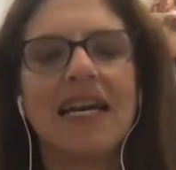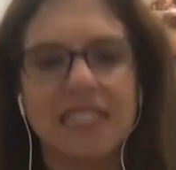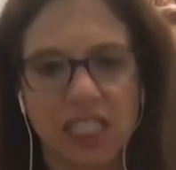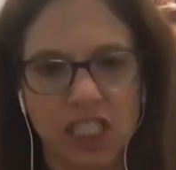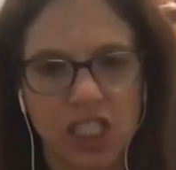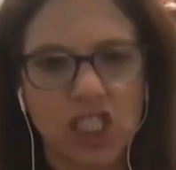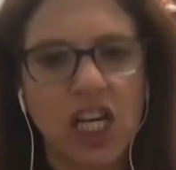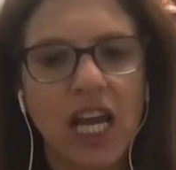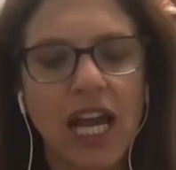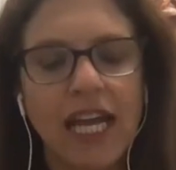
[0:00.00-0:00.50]

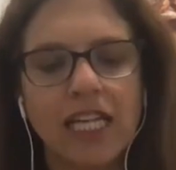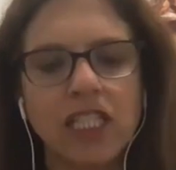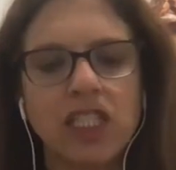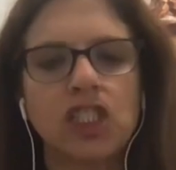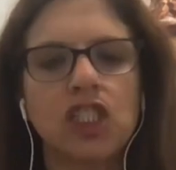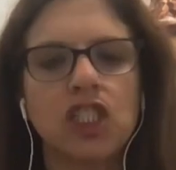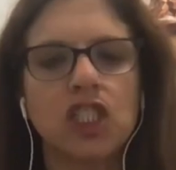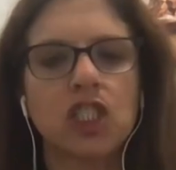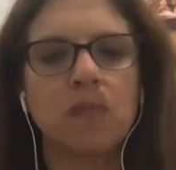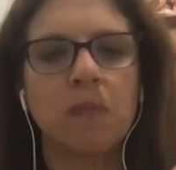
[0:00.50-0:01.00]
it
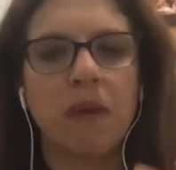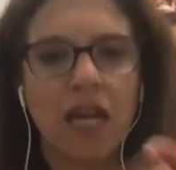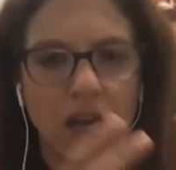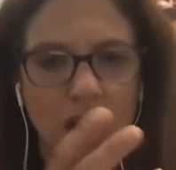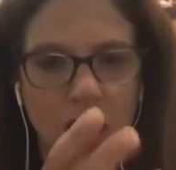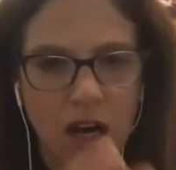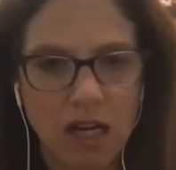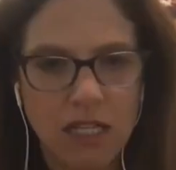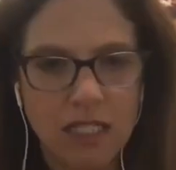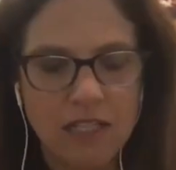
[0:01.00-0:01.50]
changed just
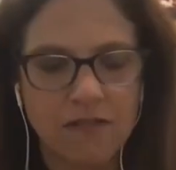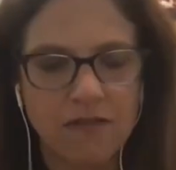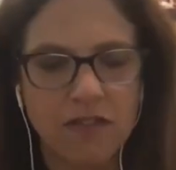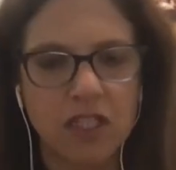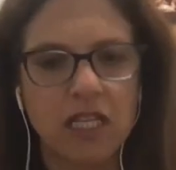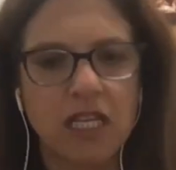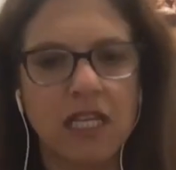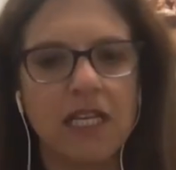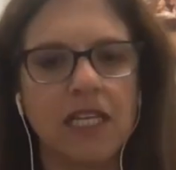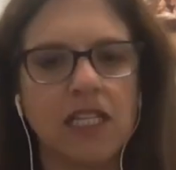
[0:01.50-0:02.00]
because of
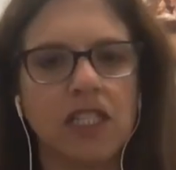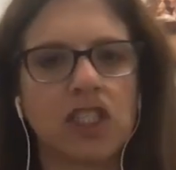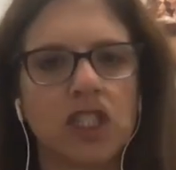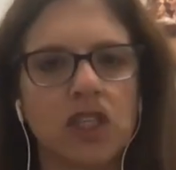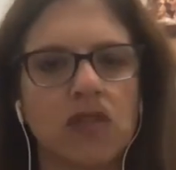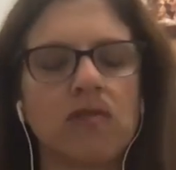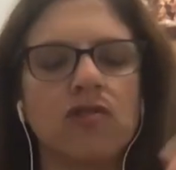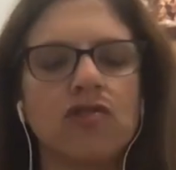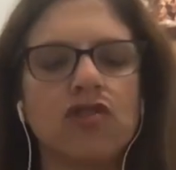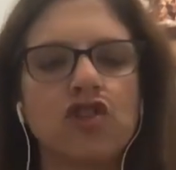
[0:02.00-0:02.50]
the
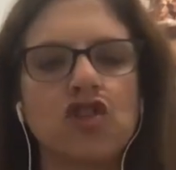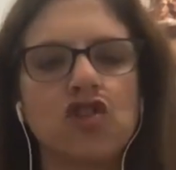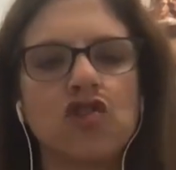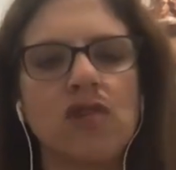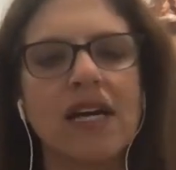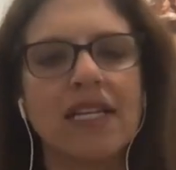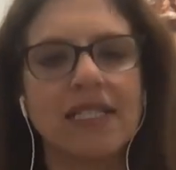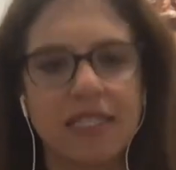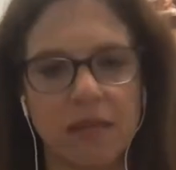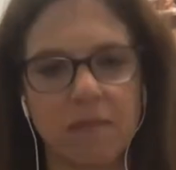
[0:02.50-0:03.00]
general
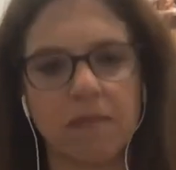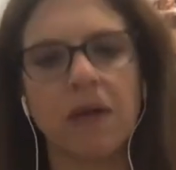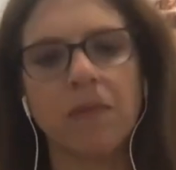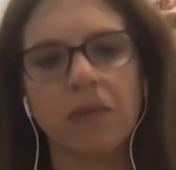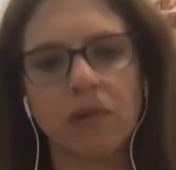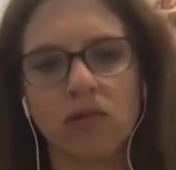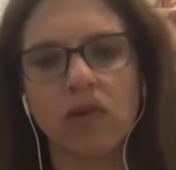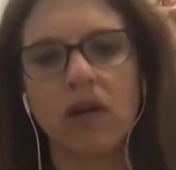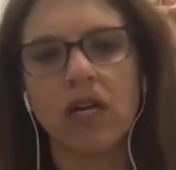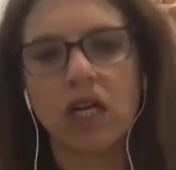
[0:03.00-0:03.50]
stress that
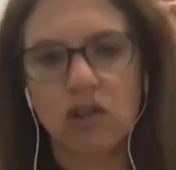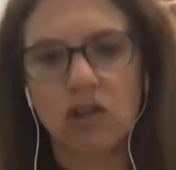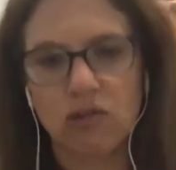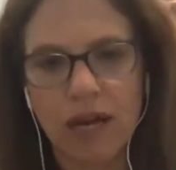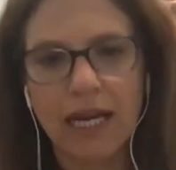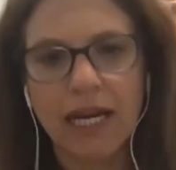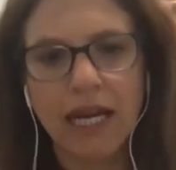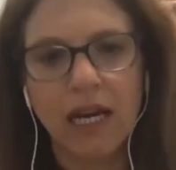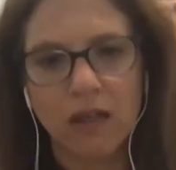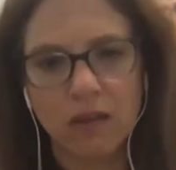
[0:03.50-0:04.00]
people are under
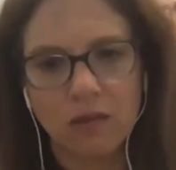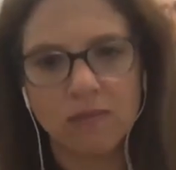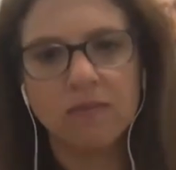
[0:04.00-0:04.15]
right now?